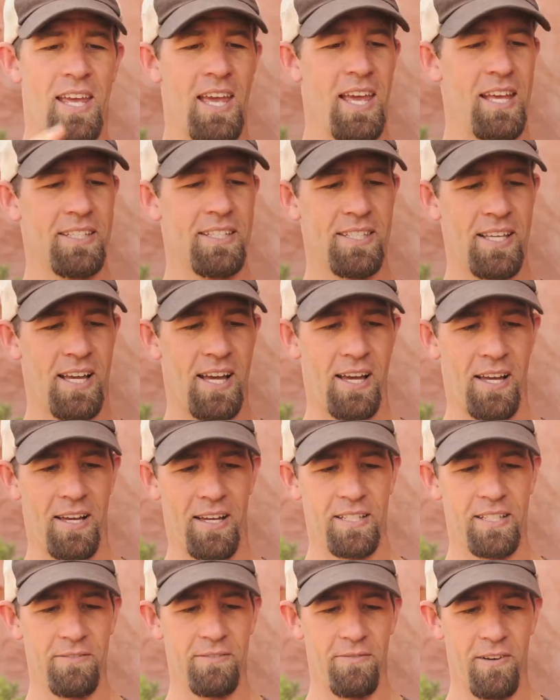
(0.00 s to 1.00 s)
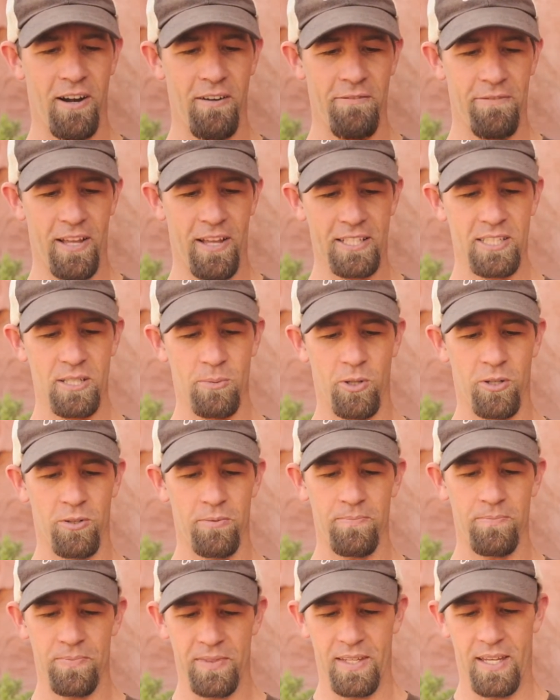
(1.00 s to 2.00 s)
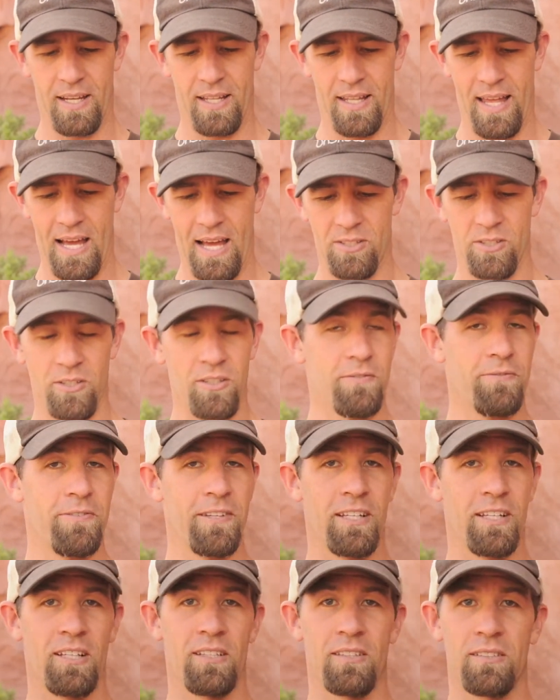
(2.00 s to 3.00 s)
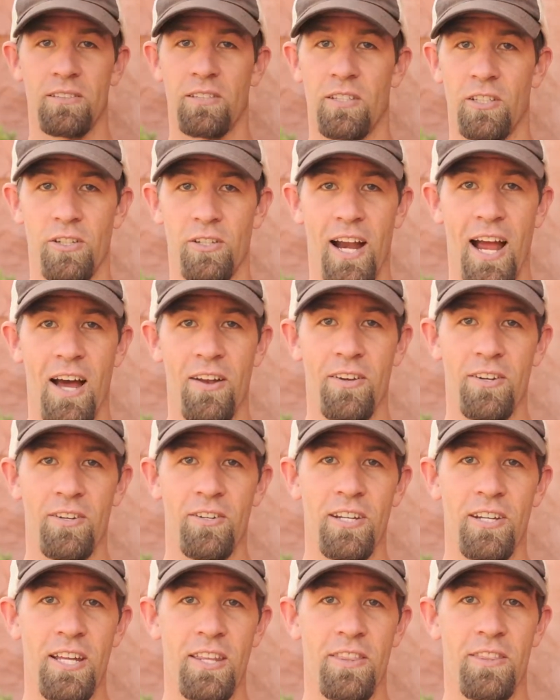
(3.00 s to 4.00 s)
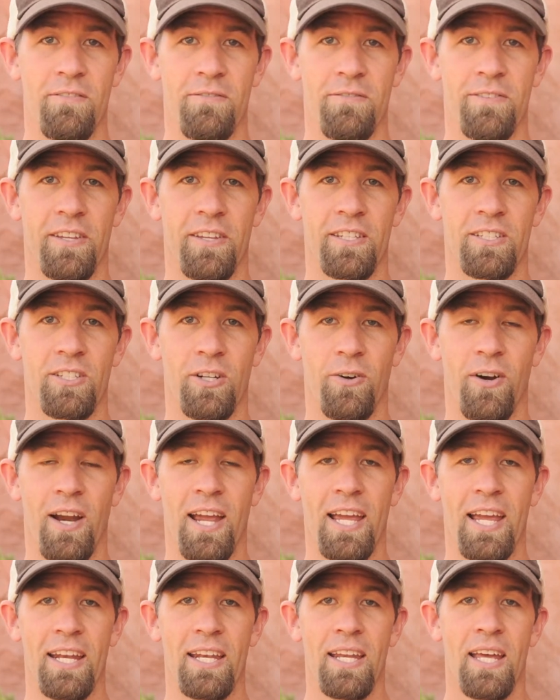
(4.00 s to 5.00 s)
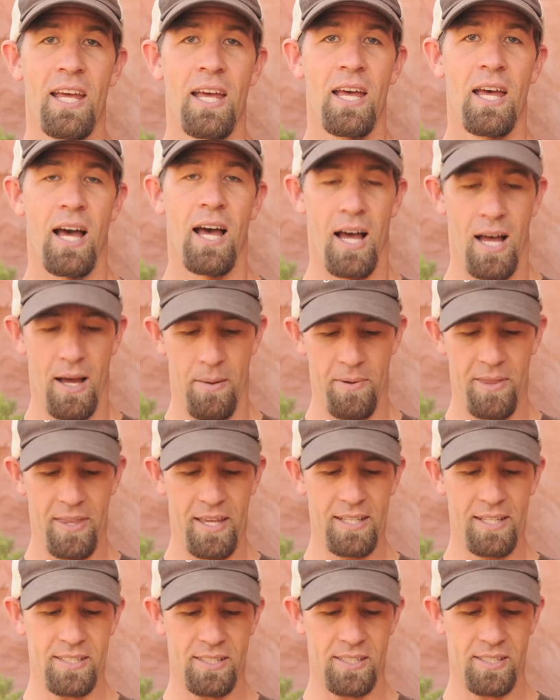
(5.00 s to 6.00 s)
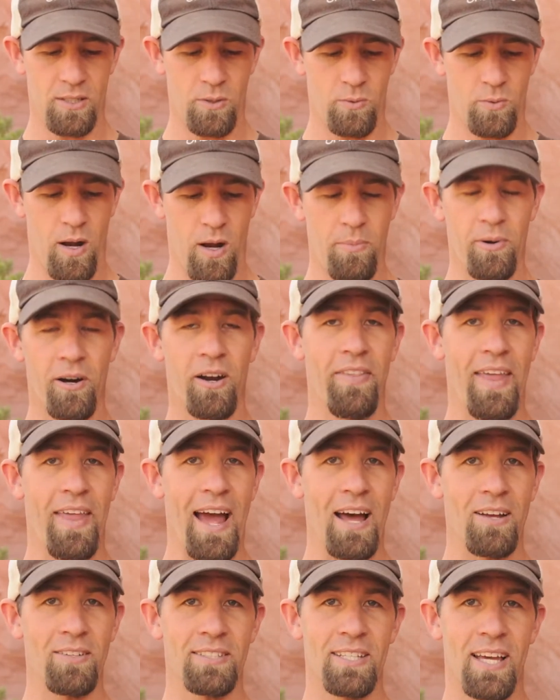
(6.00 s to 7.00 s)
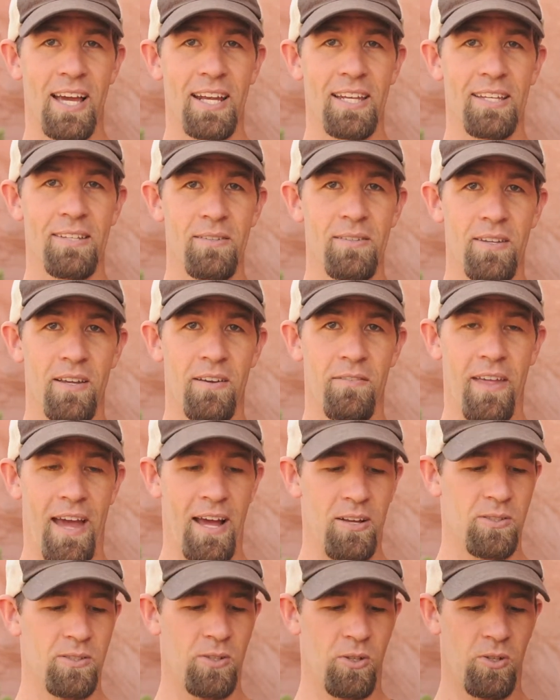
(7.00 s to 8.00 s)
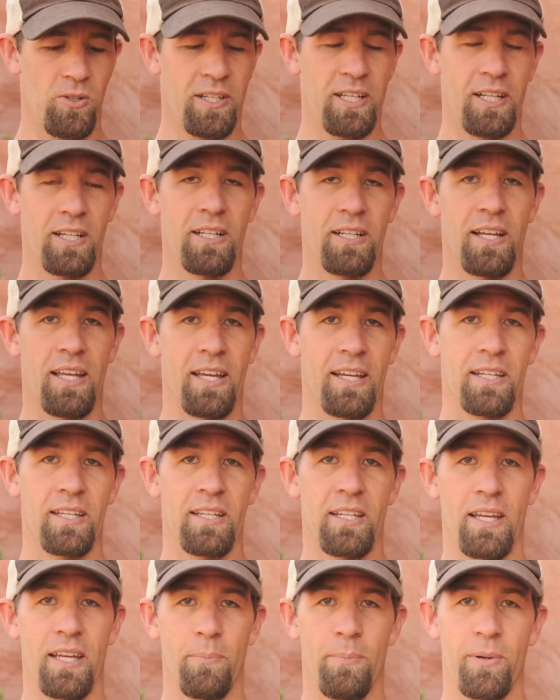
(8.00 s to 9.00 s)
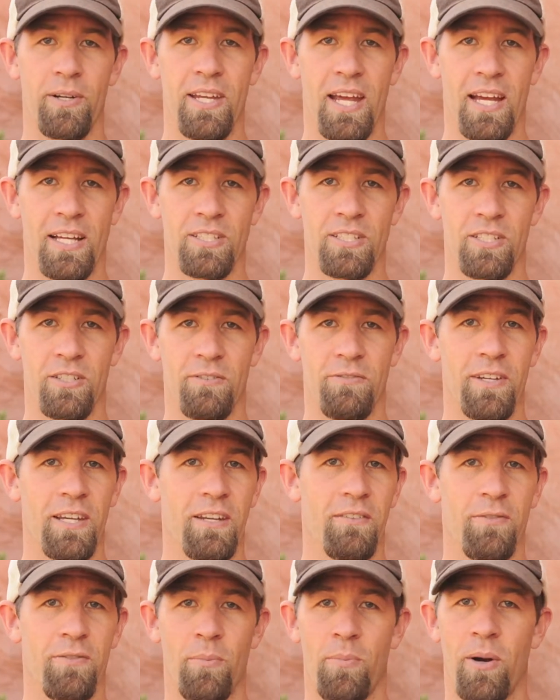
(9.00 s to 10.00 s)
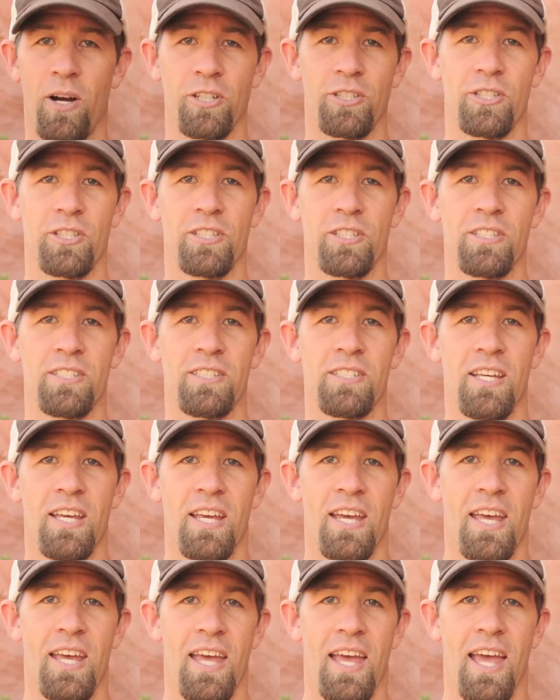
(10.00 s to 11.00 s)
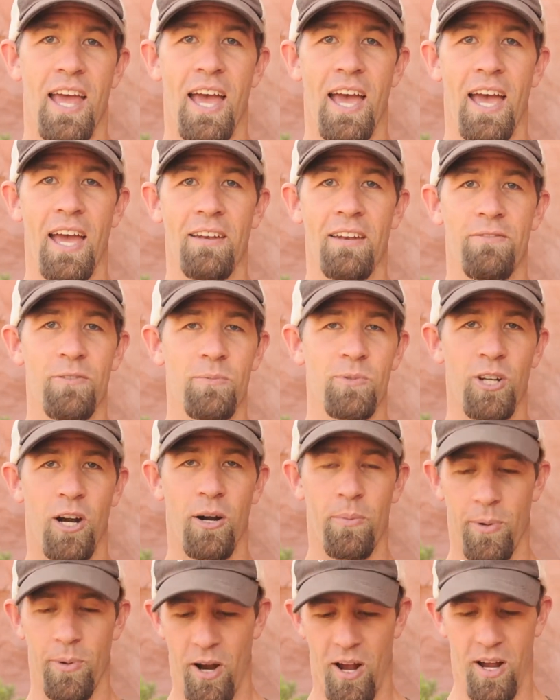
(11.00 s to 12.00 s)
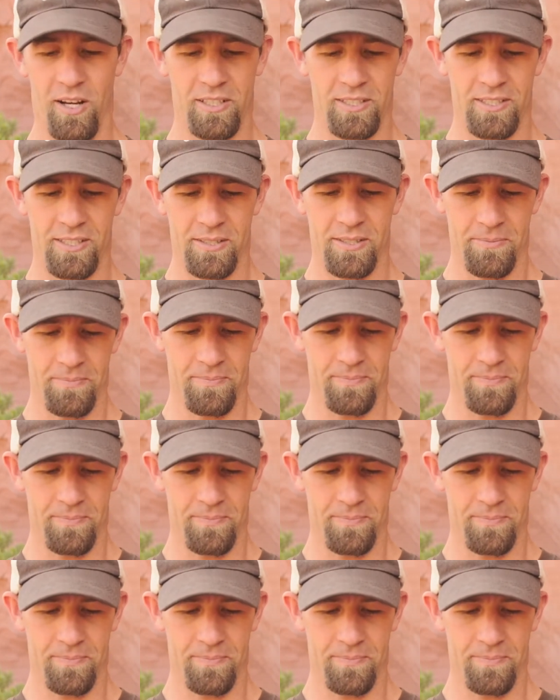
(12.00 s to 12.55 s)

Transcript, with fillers: It's, uh, it's very flexible. It allows you to feel the ground underneath, to feel the terrain, uh, but this rubber on the outside of the outsole here, it, it protects your feet from punctures and from sharp rocks.